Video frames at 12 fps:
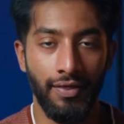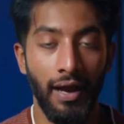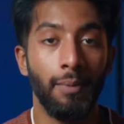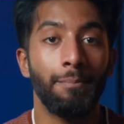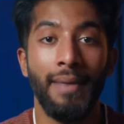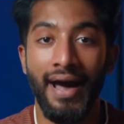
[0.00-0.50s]

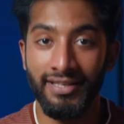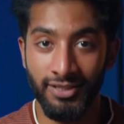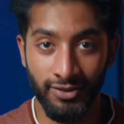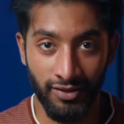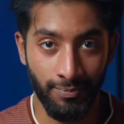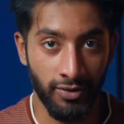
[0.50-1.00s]
They're
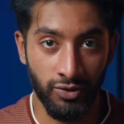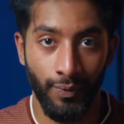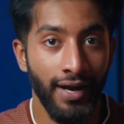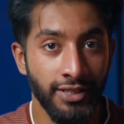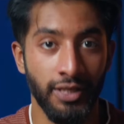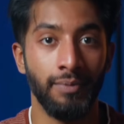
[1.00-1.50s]
masters of
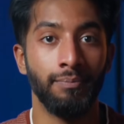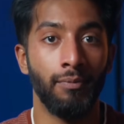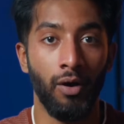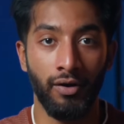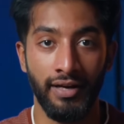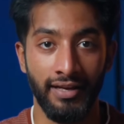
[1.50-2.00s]
persuasion,
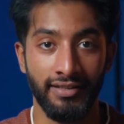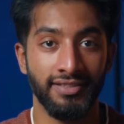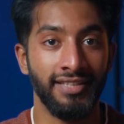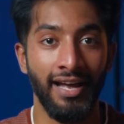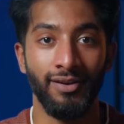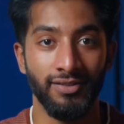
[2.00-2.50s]
marketing,
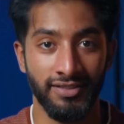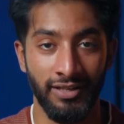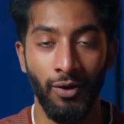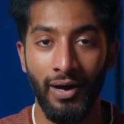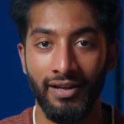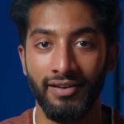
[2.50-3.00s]
sales. They
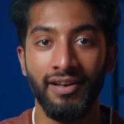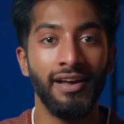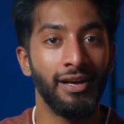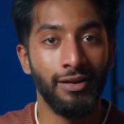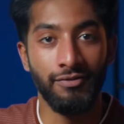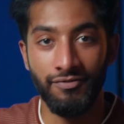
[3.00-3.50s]
know how to
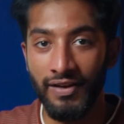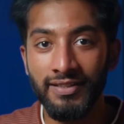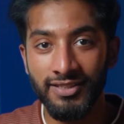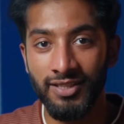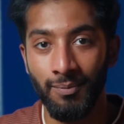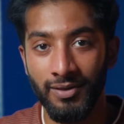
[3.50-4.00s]

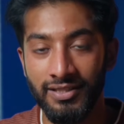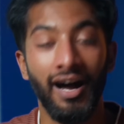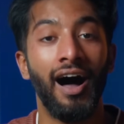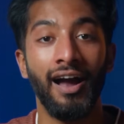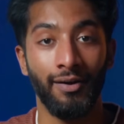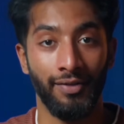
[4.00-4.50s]
convince someone to
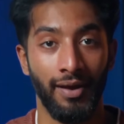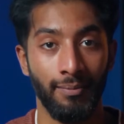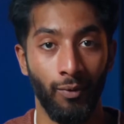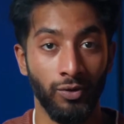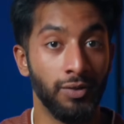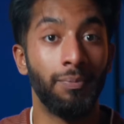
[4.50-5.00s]
hire
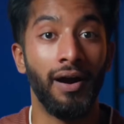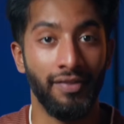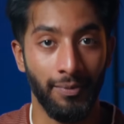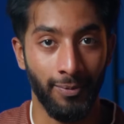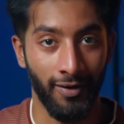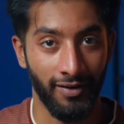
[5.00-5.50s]
them or to buy
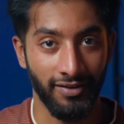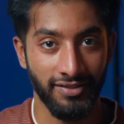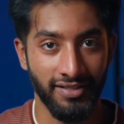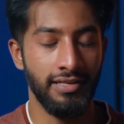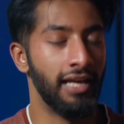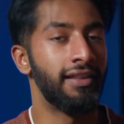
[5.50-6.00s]
their
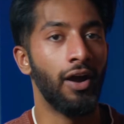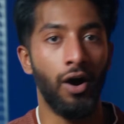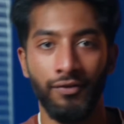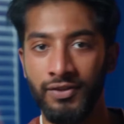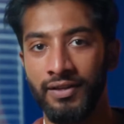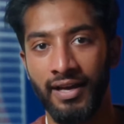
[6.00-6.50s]
product. Yet they
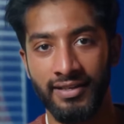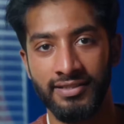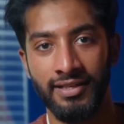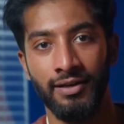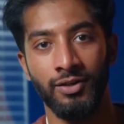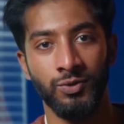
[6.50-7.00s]
often lack
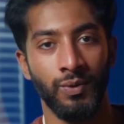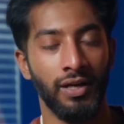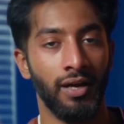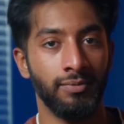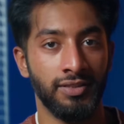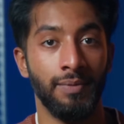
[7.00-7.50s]
skills when it
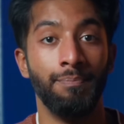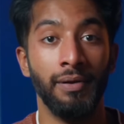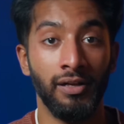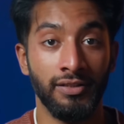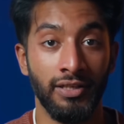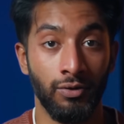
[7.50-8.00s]
comes to
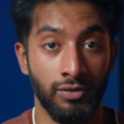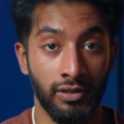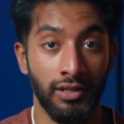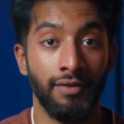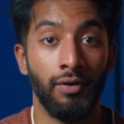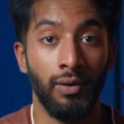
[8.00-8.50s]
building or
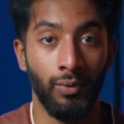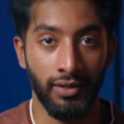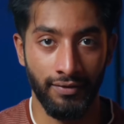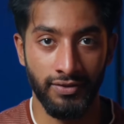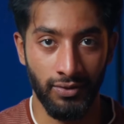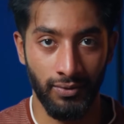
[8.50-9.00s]
delivering what
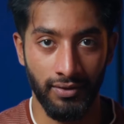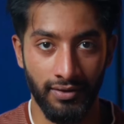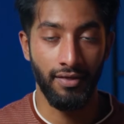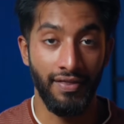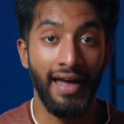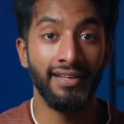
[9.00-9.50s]
they've sold.
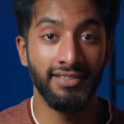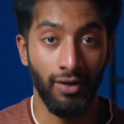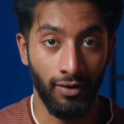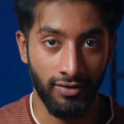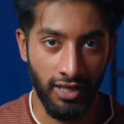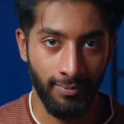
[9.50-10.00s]
That is the
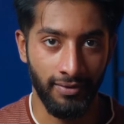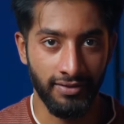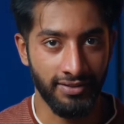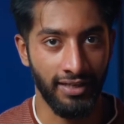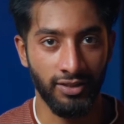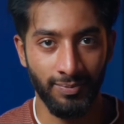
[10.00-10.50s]
archetype of the
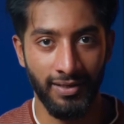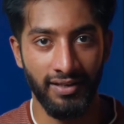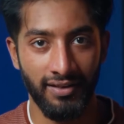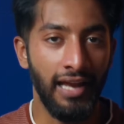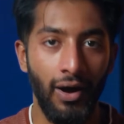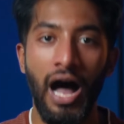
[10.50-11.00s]

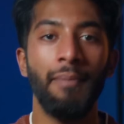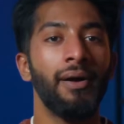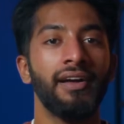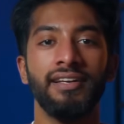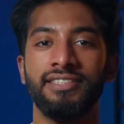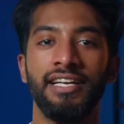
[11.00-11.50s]
salesman. Now, I'm
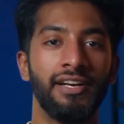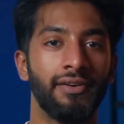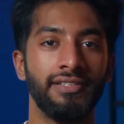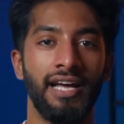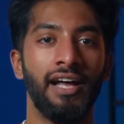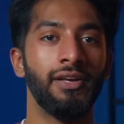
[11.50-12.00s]
not going to sit here
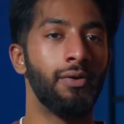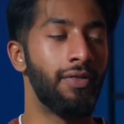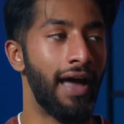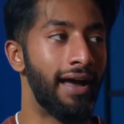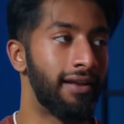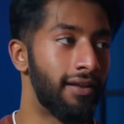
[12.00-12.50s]
and tell you
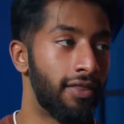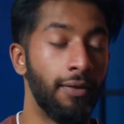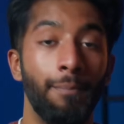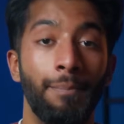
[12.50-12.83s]
that the